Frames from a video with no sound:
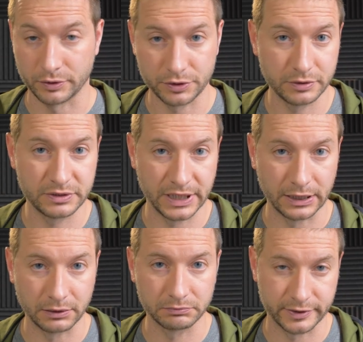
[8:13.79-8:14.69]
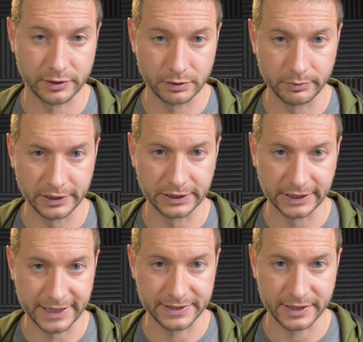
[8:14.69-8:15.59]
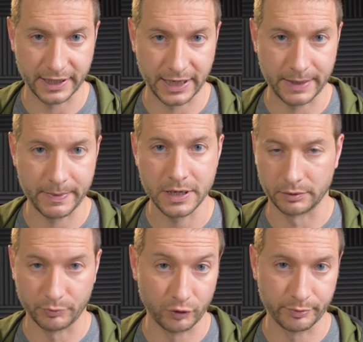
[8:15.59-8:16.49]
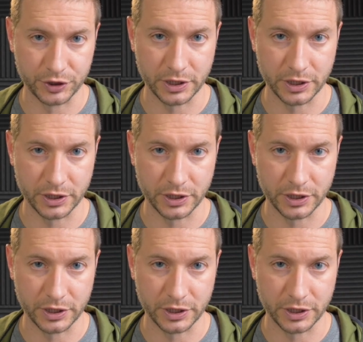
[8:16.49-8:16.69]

So it should take considerably less time on both